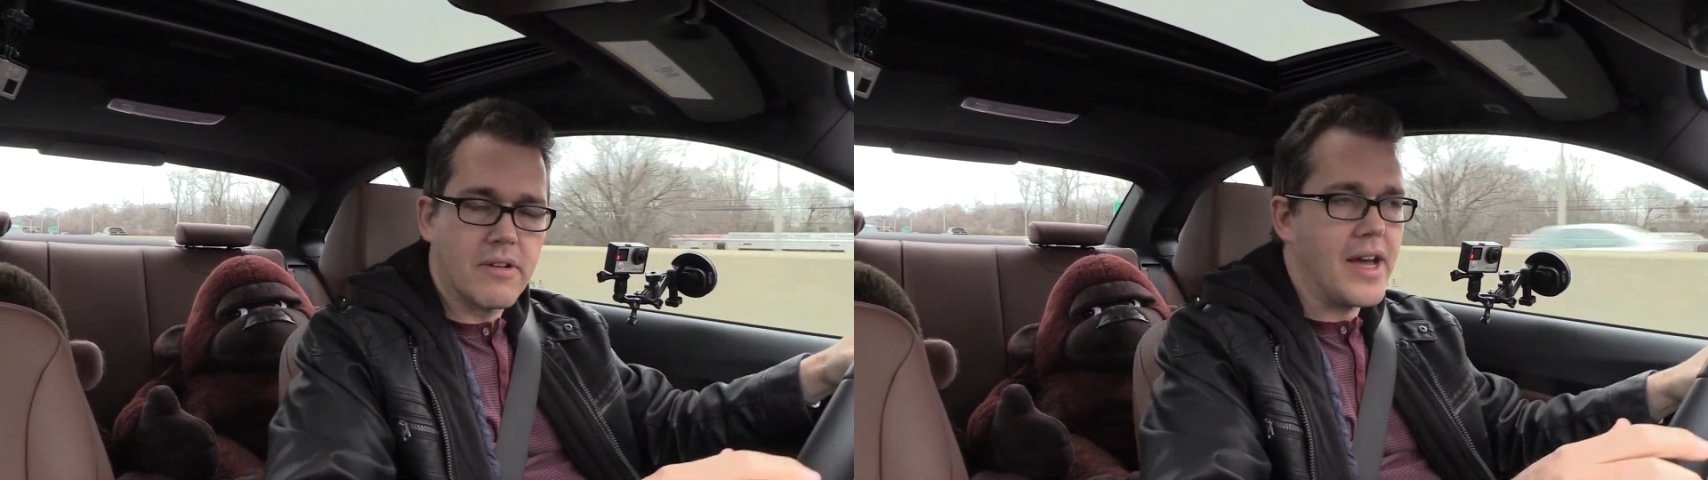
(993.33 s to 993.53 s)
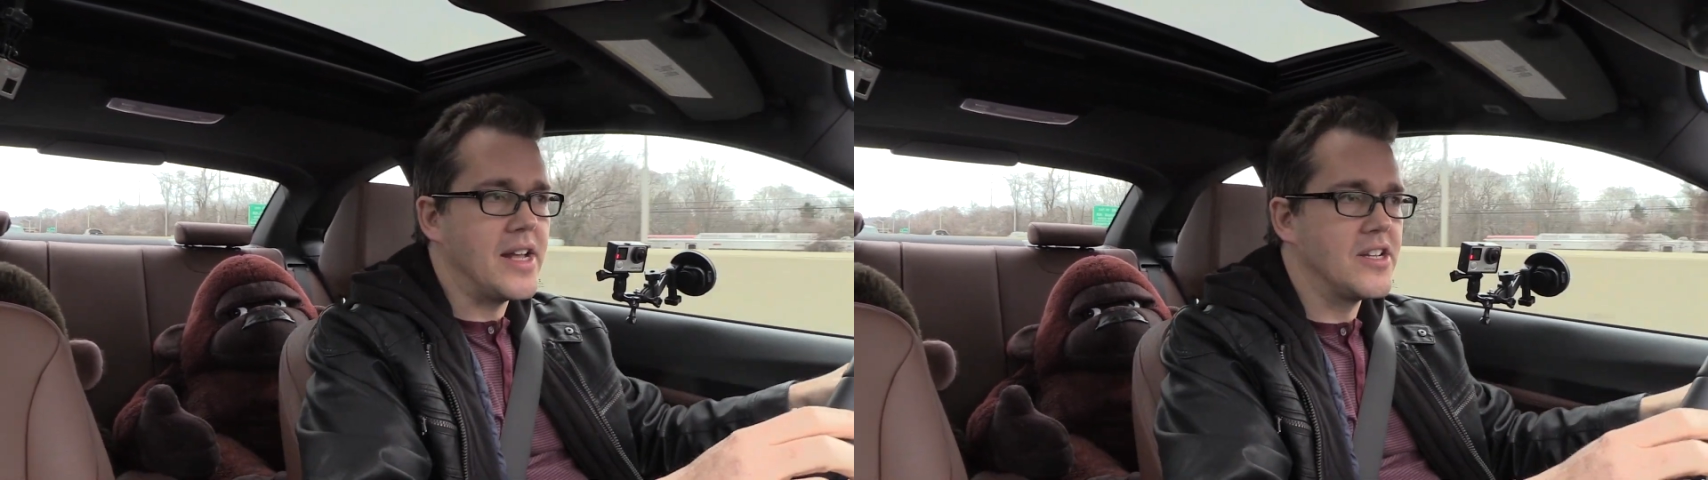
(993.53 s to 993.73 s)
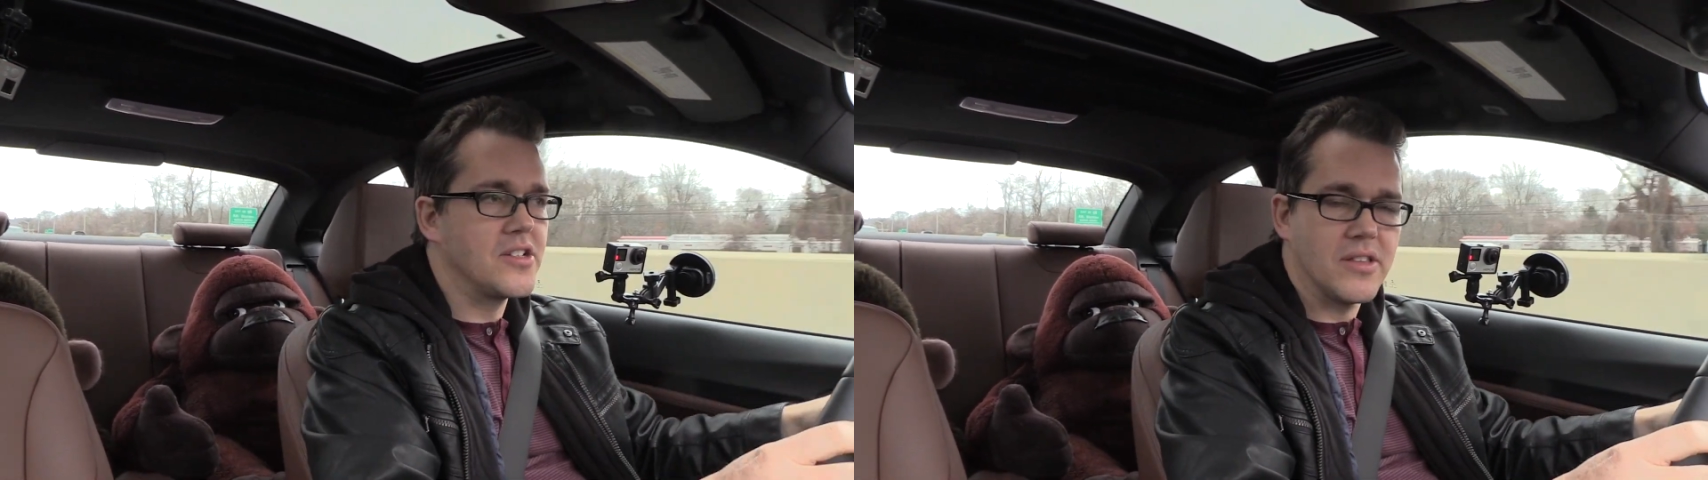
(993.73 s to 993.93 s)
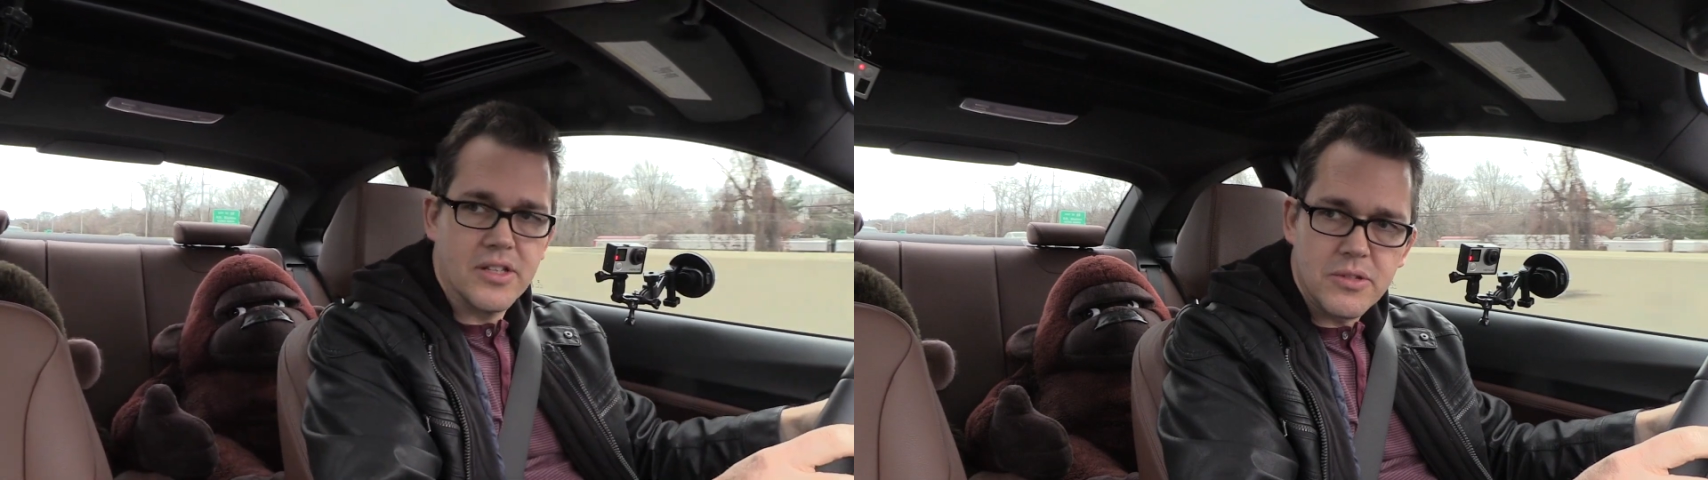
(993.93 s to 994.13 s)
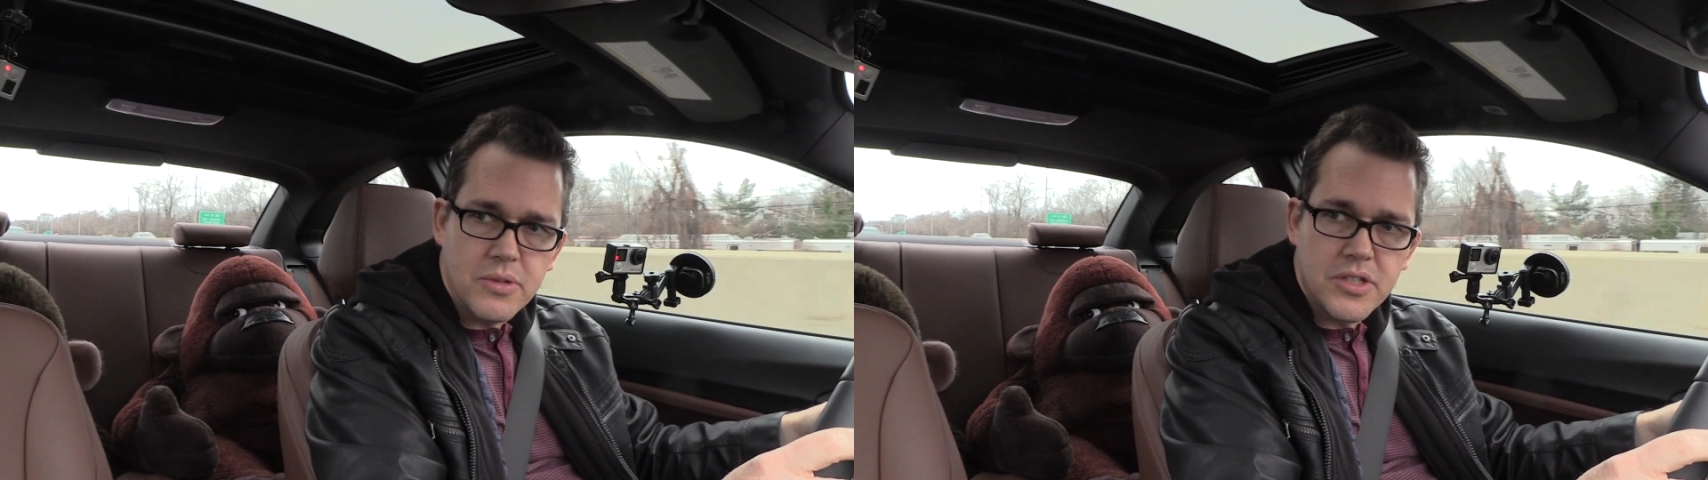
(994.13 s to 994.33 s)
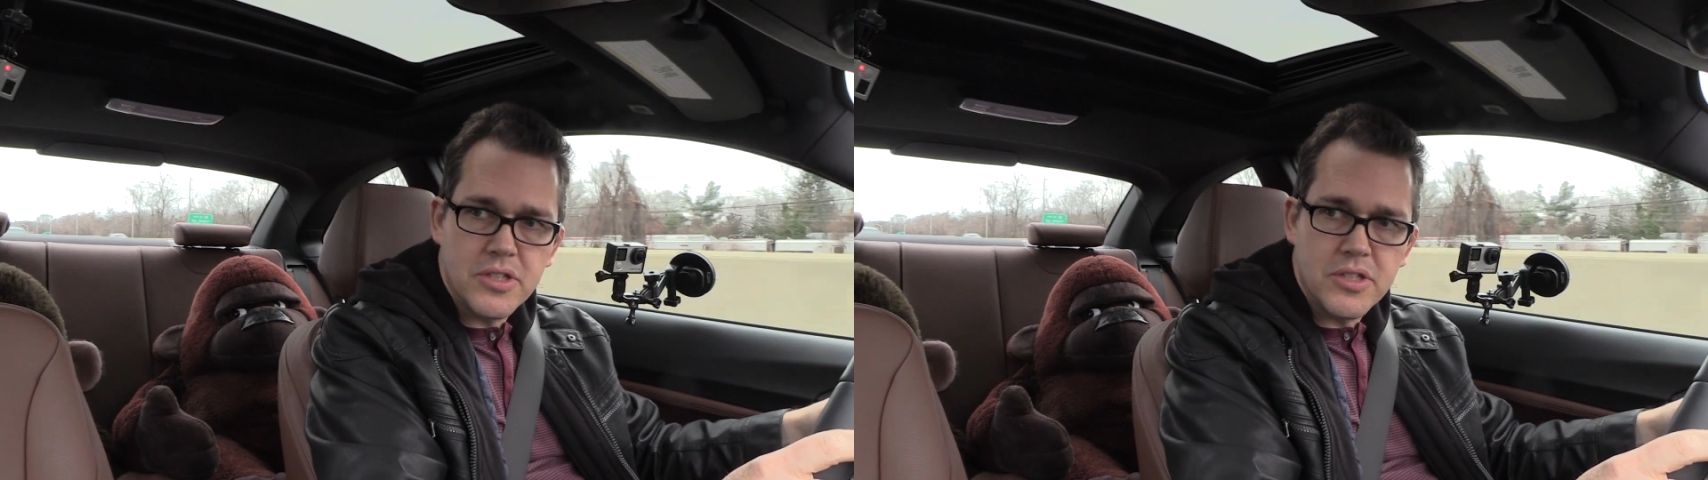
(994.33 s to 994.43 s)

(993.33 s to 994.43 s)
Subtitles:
range, this would